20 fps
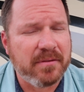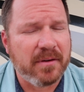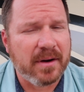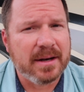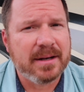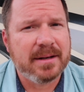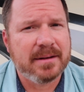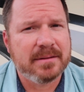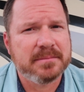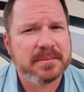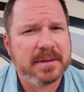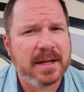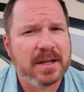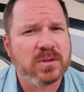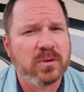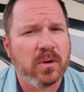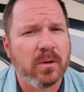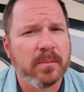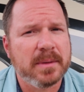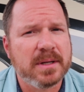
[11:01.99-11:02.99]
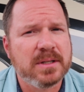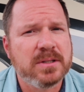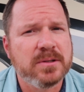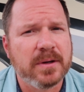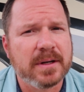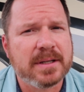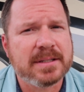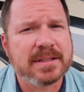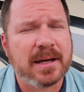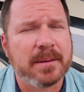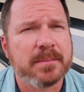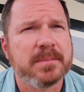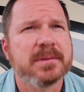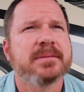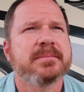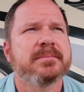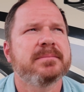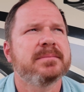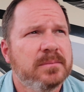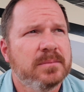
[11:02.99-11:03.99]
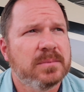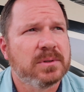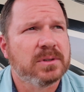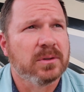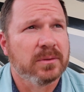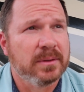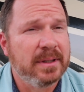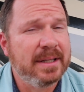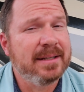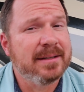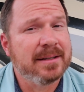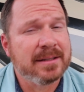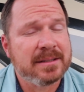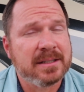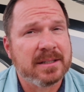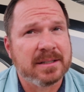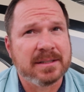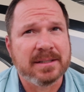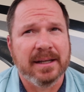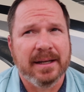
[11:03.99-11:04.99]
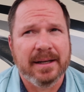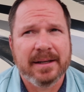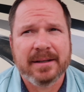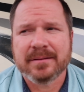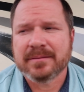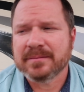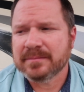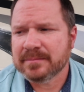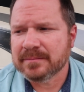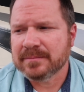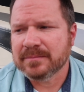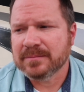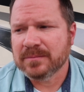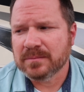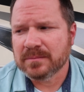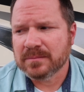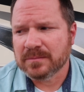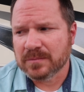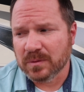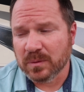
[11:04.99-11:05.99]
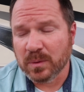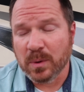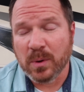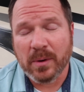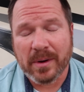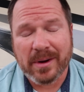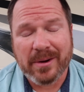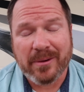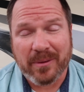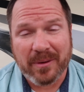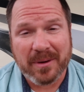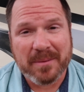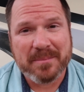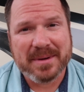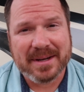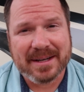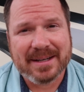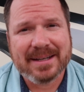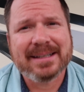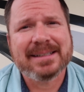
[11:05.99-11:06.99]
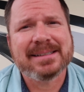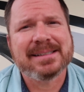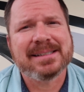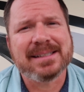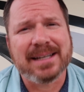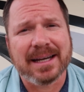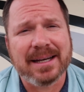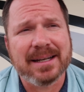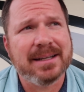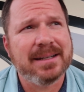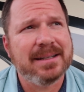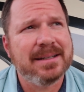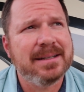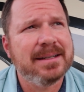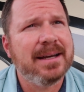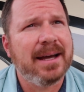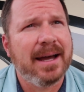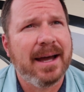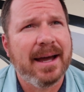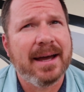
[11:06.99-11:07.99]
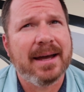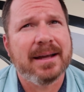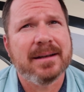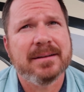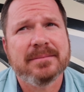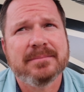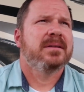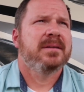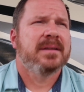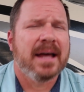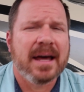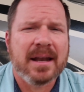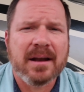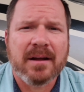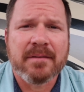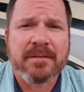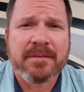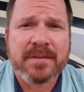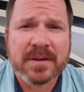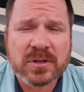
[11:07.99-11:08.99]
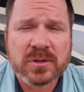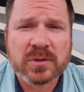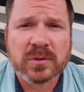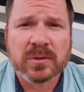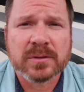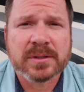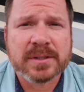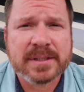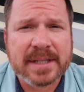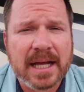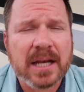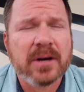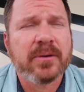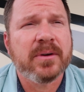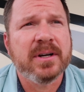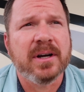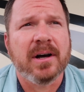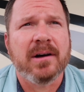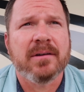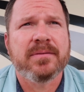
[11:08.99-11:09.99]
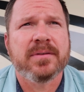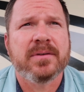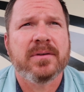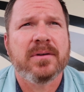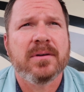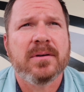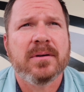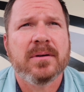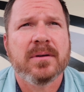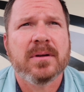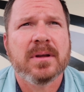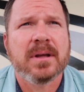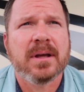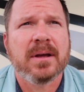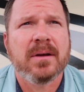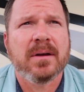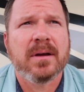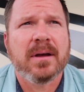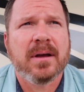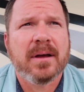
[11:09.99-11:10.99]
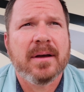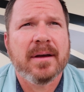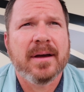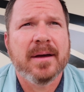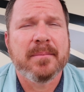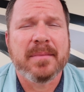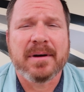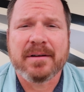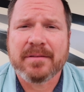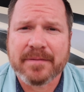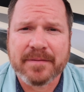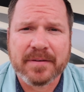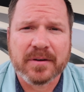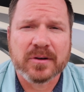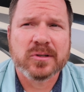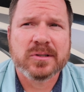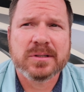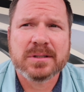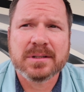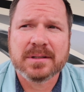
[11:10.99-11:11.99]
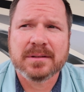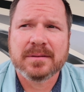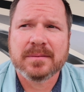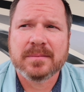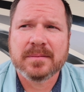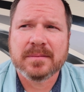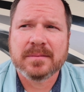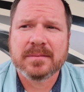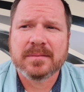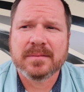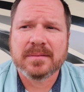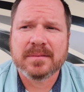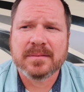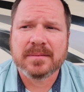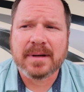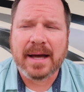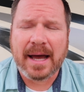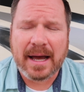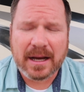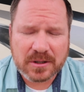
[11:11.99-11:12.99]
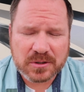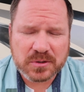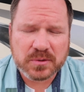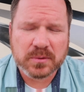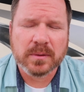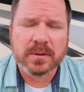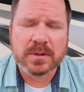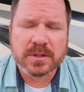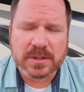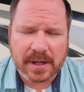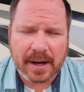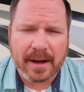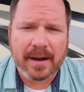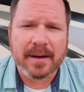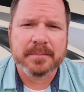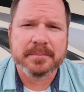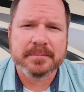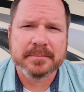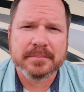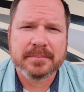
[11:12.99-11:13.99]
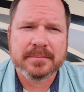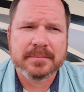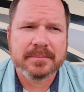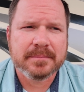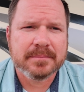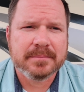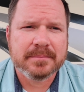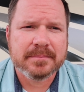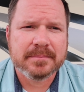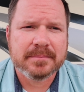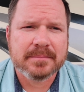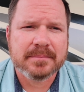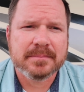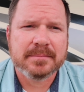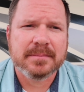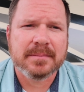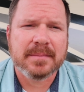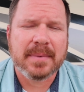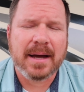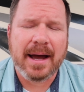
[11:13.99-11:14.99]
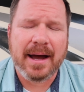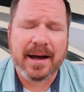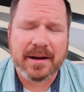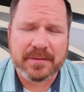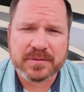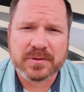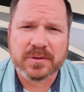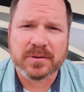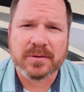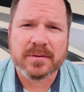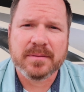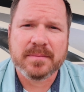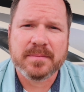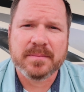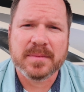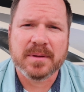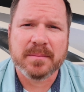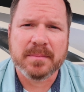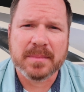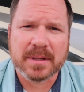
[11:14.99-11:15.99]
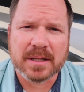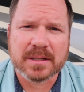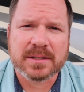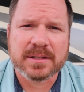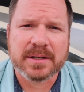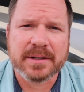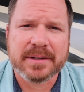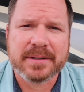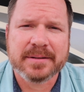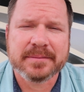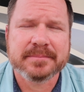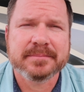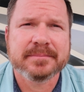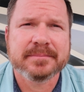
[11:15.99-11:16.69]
friend had told me to accept. So needless to say, we were a bit excited at that official salary offer and my first actual job after the military.